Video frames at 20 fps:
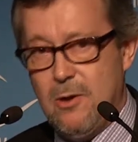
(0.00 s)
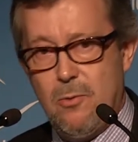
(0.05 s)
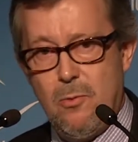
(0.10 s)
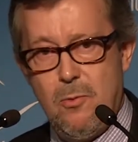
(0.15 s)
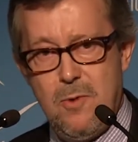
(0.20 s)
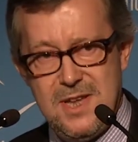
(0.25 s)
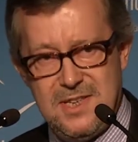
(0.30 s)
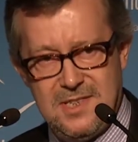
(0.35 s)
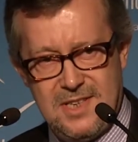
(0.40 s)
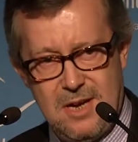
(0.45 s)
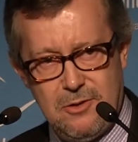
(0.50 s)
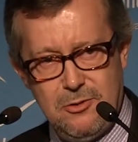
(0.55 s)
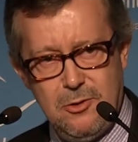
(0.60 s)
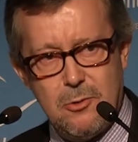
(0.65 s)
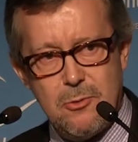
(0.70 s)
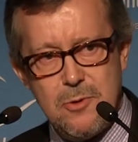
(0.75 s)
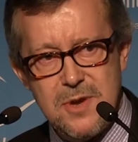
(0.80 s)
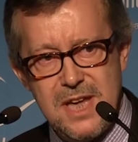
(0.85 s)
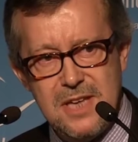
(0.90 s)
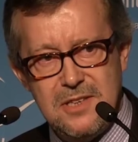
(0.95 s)
without
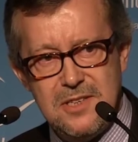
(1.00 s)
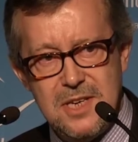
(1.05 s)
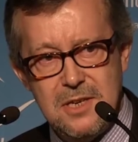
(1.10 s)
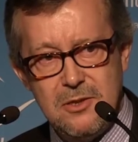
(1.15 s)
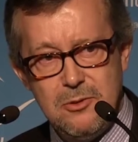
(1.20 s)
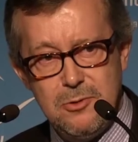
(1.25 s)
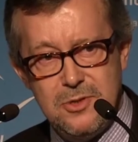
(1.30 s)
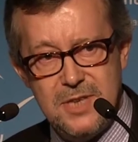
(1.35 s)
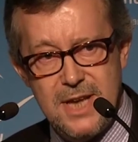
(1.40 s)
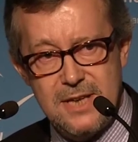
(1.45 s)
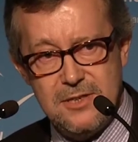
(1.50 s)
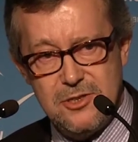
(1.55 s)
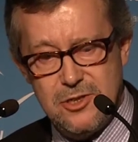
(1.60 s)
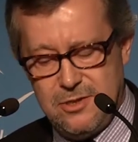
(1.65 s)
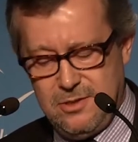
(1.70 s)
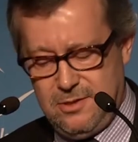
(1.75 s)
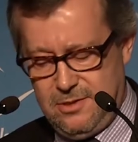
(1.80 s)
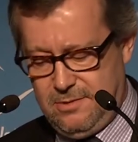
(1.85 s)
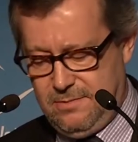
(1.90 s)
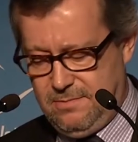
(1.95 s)
creating new
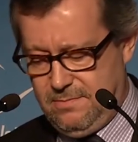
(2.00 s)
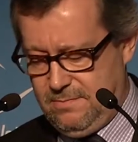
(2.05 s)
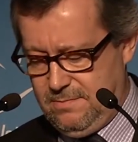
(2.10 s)
dangers.